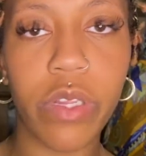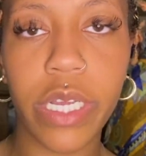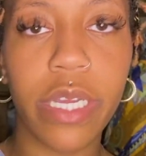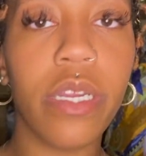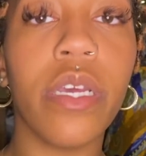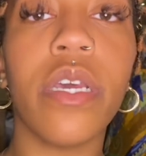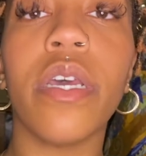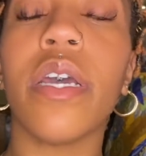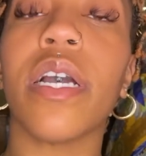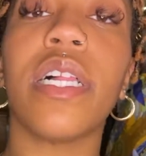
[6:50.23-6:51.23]
it.
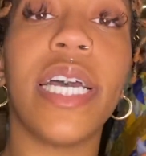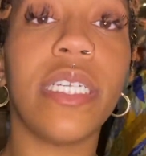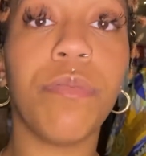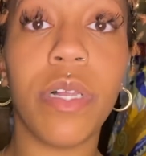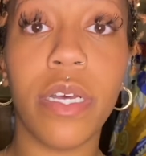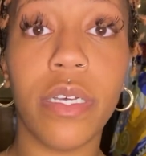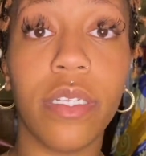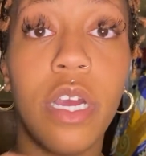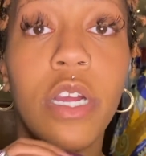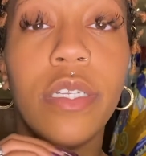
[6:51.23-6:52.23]
Glass plugs
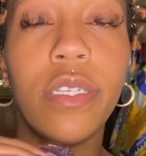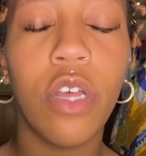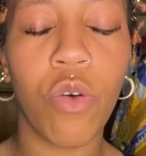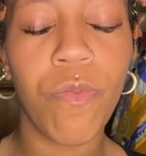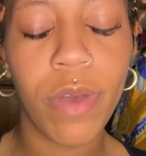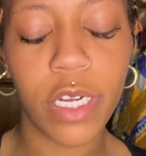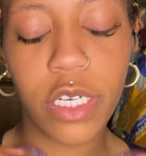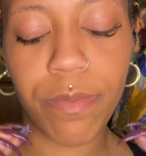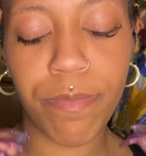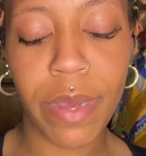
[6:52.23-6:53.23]
are so
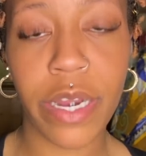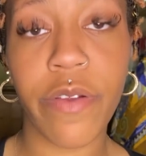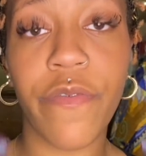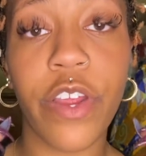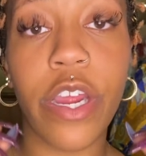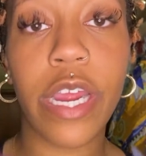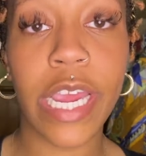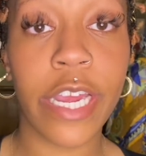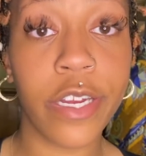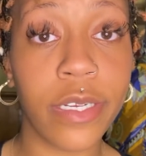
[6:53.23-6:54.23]
much better for your
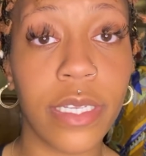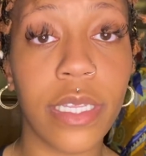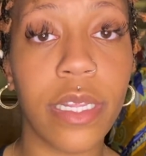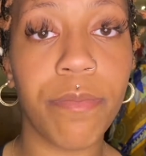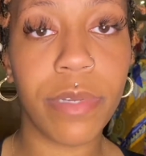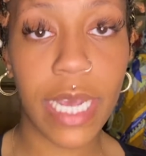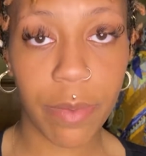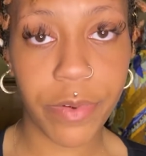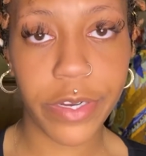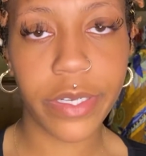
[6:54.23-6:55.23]
ears than
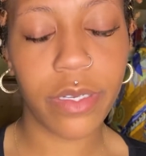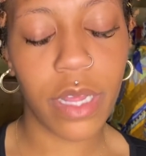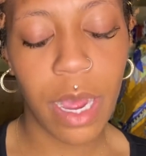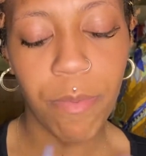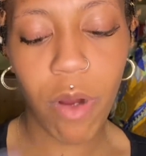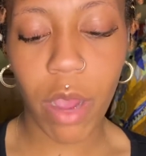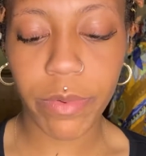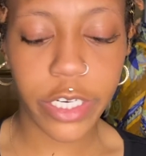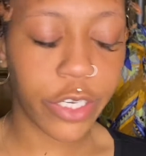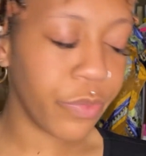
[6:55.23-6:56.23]
tapers, I
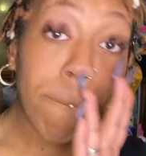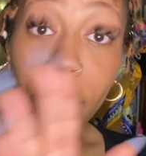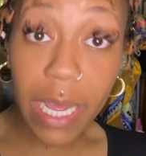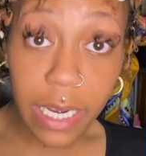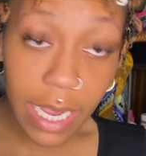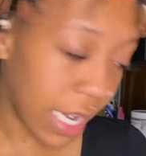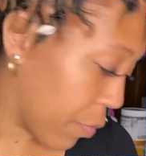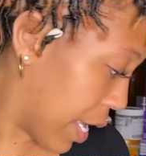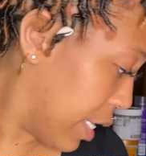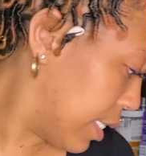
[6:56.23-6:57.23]
promise you. But
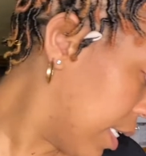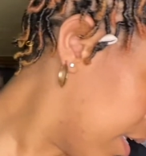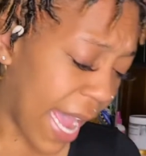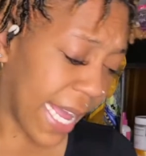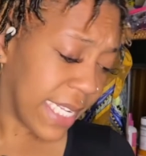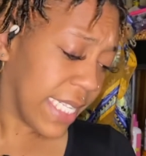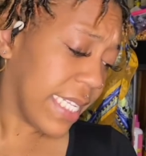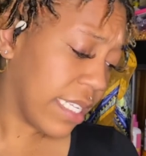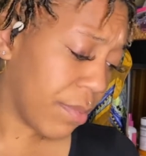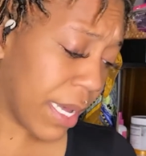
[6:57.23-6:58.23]
anyways, I guess this
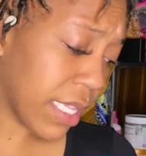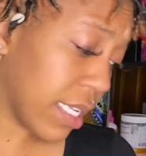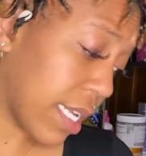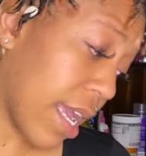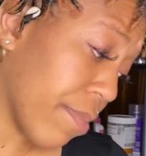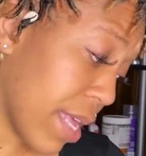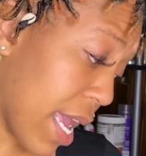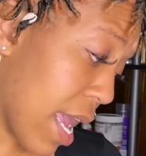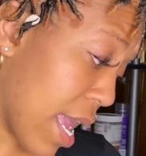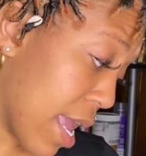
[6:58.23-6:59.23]
is about the time
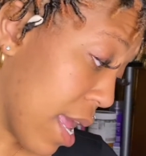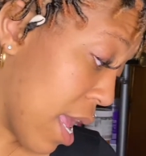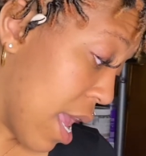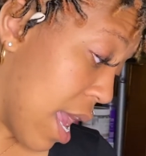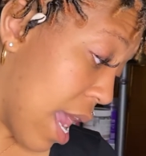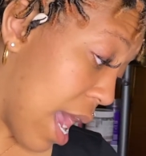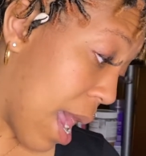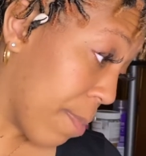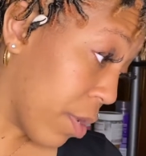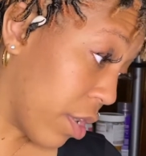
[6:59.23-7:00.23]
that
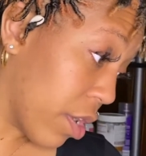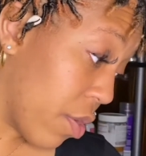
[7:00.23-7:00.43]
I'm gonna go